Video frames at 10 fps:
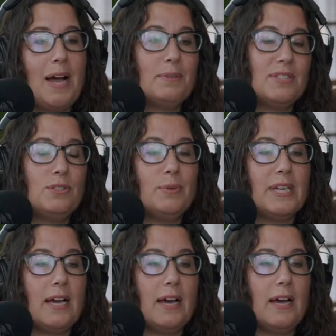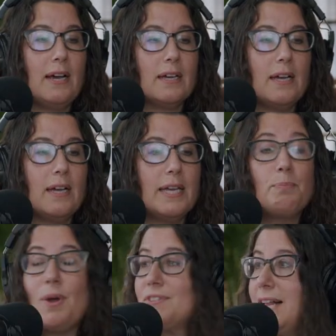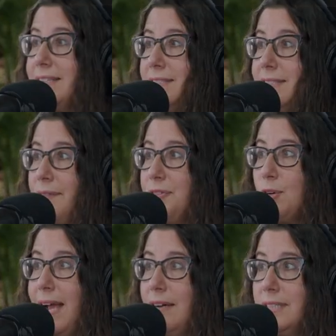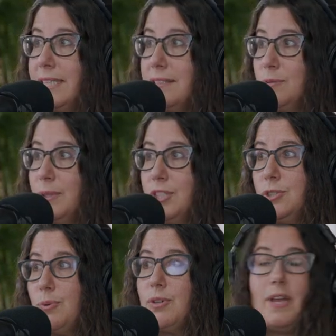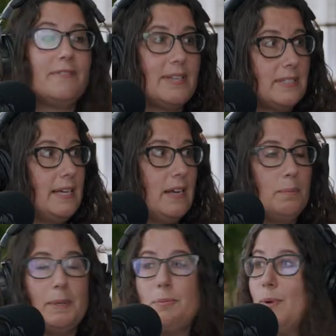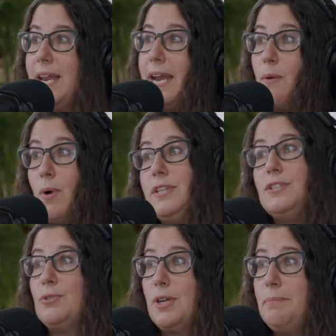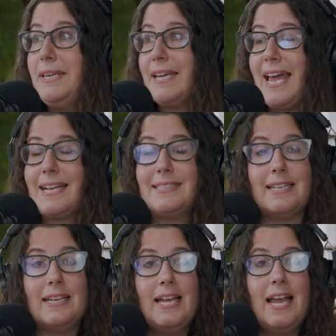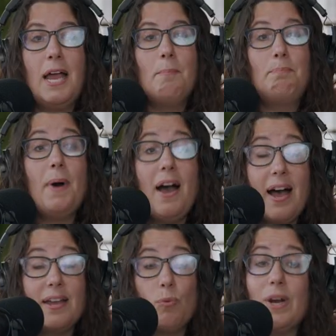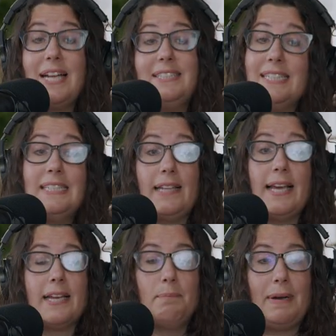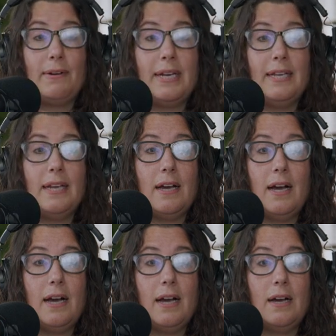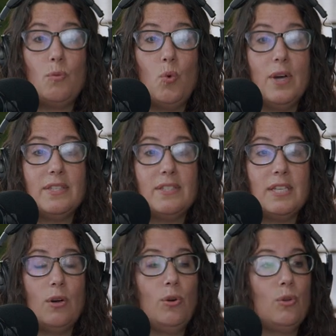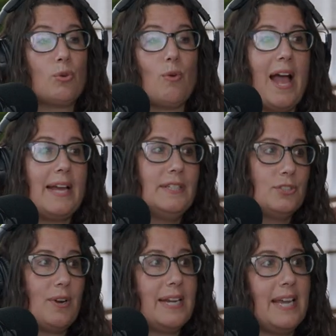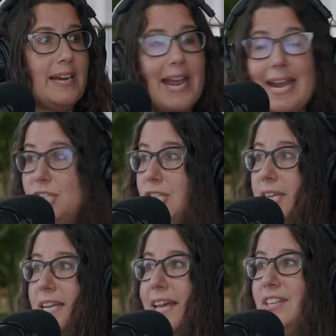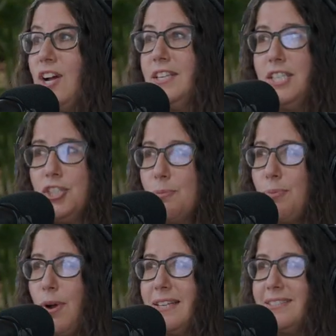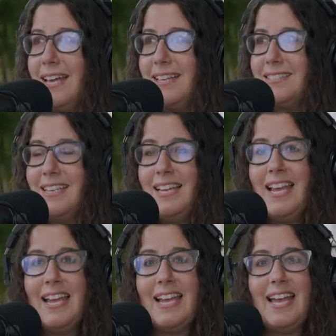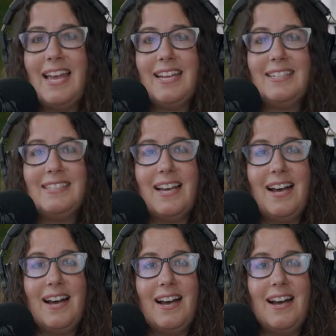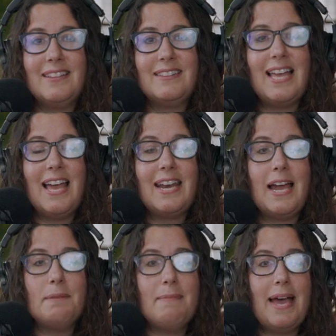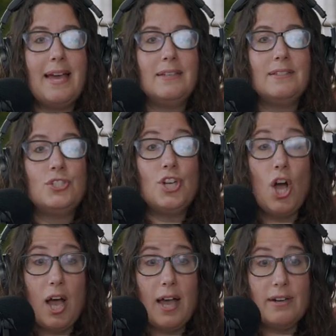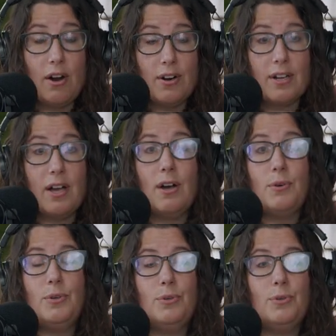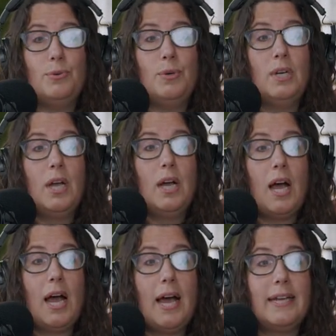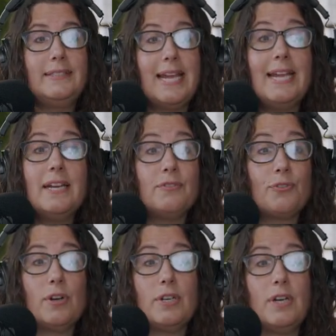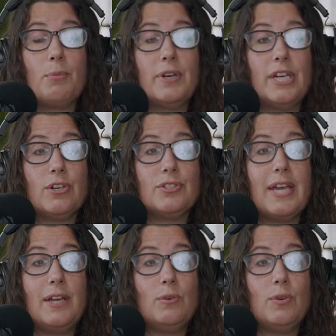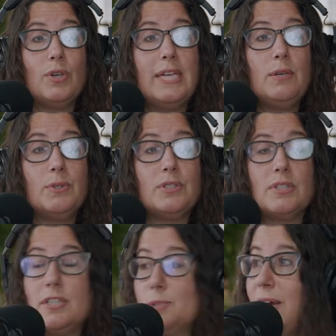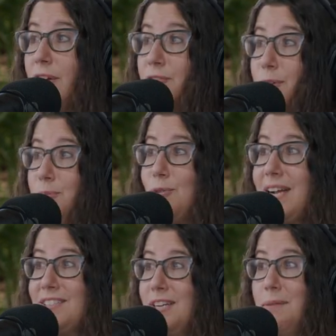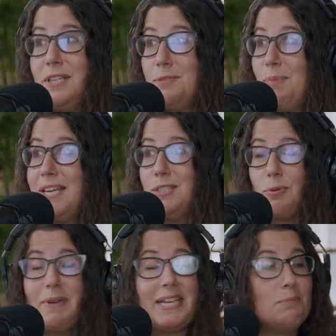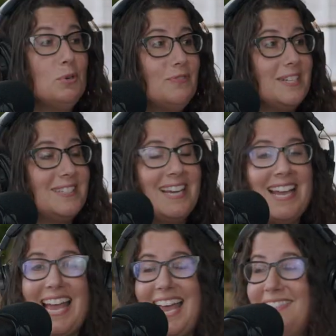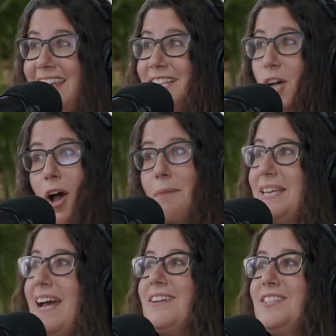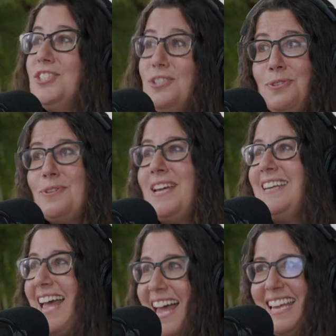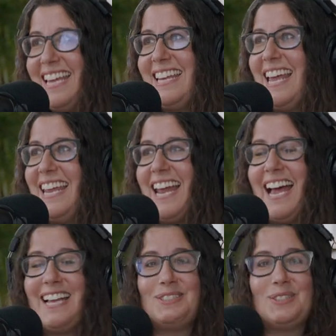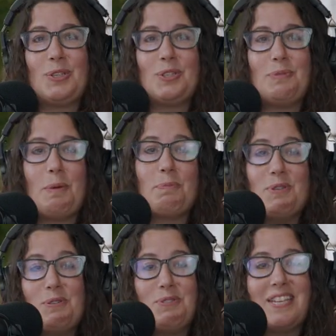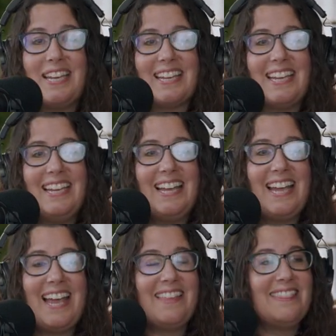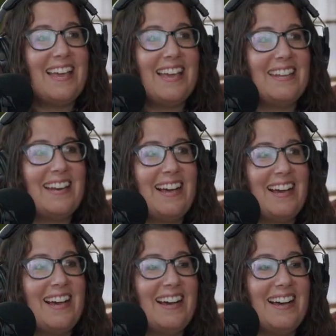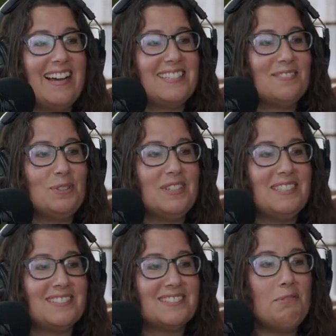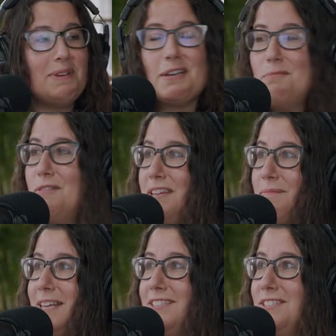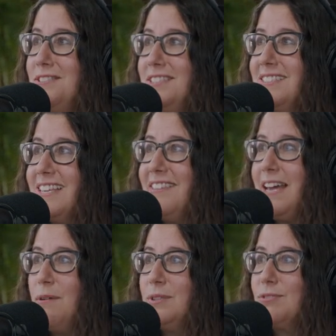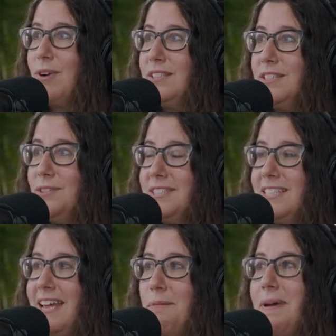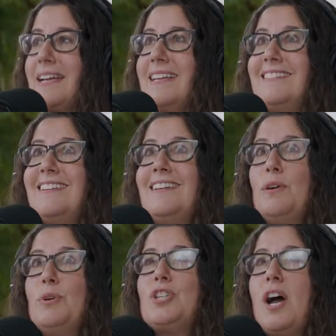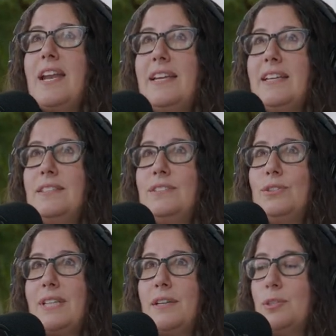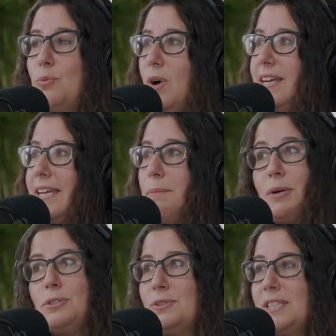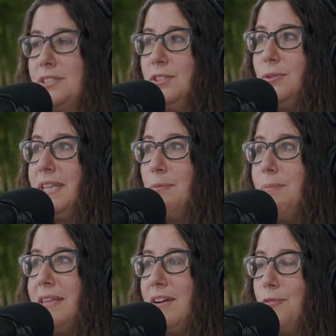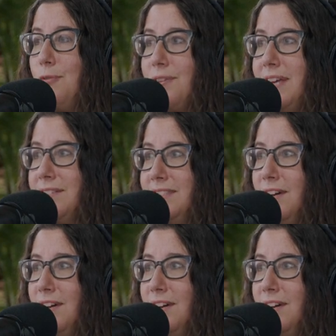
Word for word: I was doing uh, uh, improv classes at the Groundlings, which is where a lot of SNL people went, and I wanted to do comedic acting. But what I didn't like about it uh, was the whole grind to try and get an agent and the audition process. And uh, then I met John Artigo, who I dated for a number of years, and he was an aspiring film director. Him and his buddies were making movies, and they taught me how to shoot and edit, and I learned about producing. And then uh, I said, "Well, let's go a movie in Massachusetts," and that was Rutland, USA. Back in we shot it in 2001. It came out in 2002, and we made that for four thousand